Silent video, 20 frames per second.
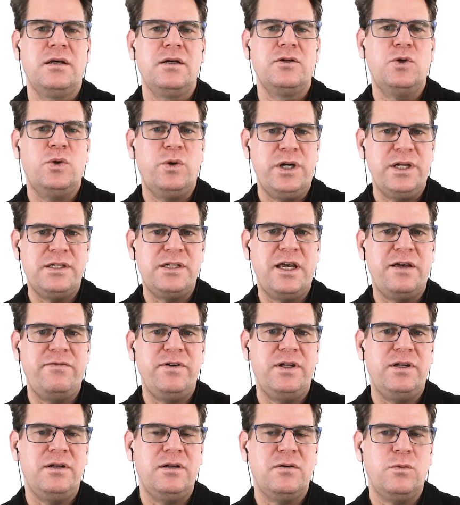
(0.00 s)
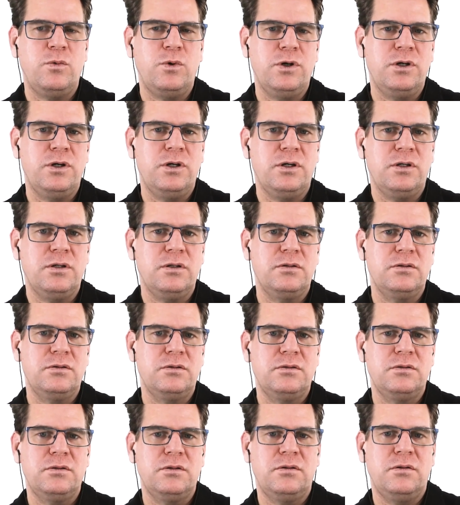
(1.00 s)
27 were,
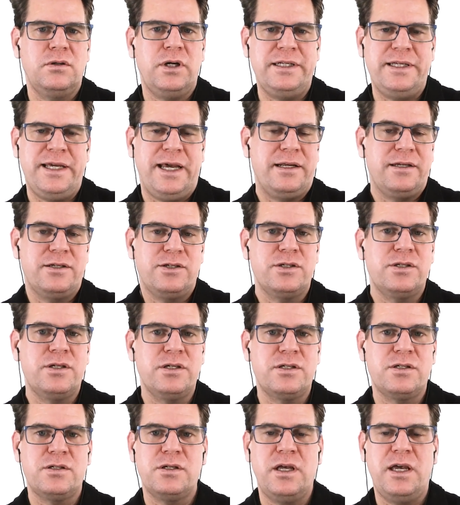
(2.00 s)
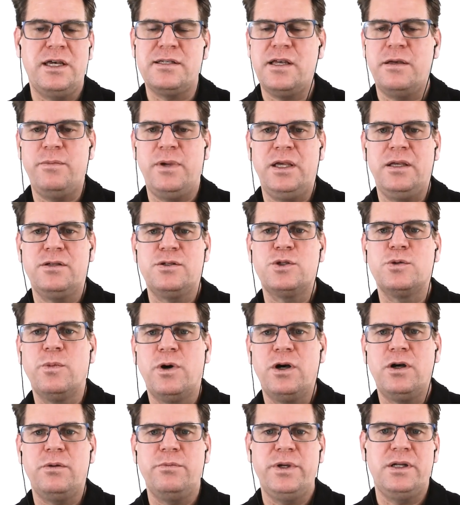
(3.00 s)
I tagged just as SME,
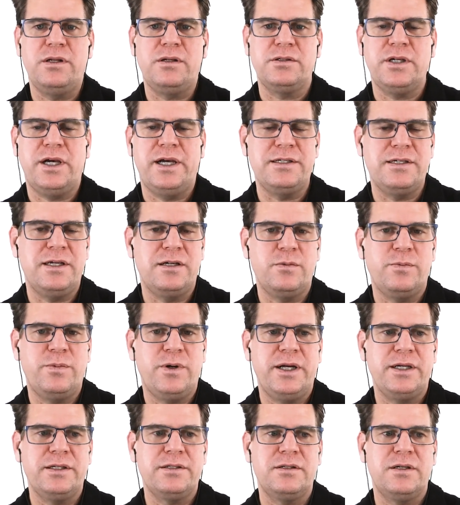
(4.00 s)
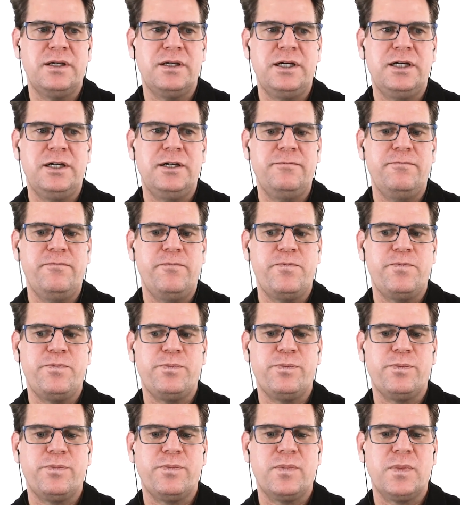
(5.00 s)
small, middle-sized enterprise.
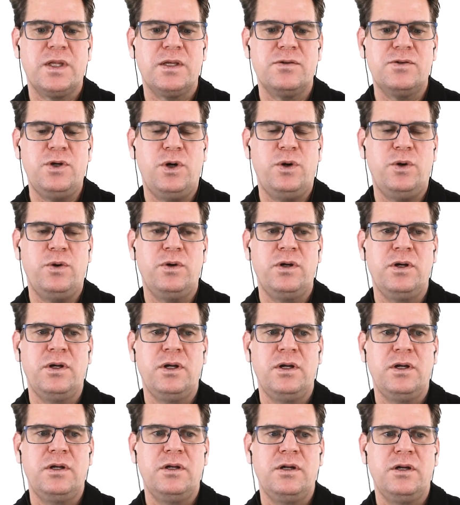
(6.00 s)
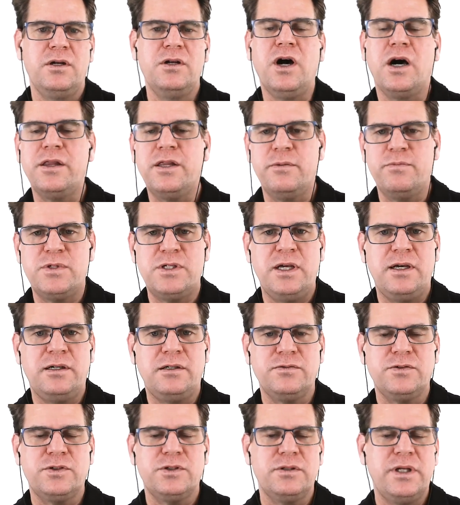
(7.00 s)
So not
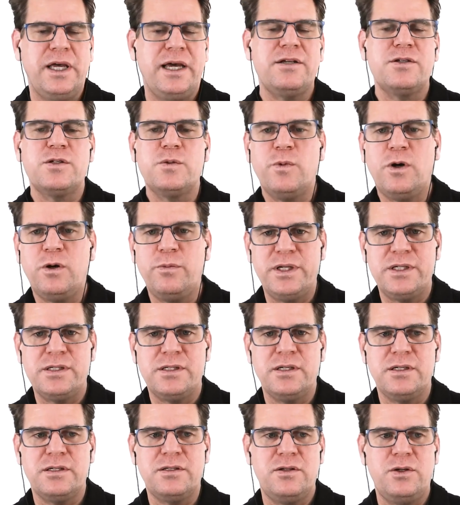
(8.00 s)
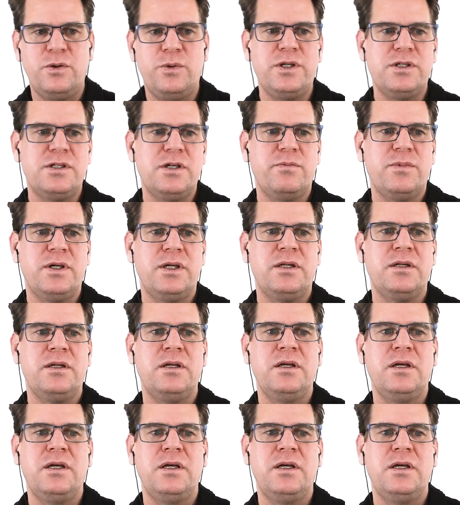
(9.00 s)
themselves, had a small business doing something.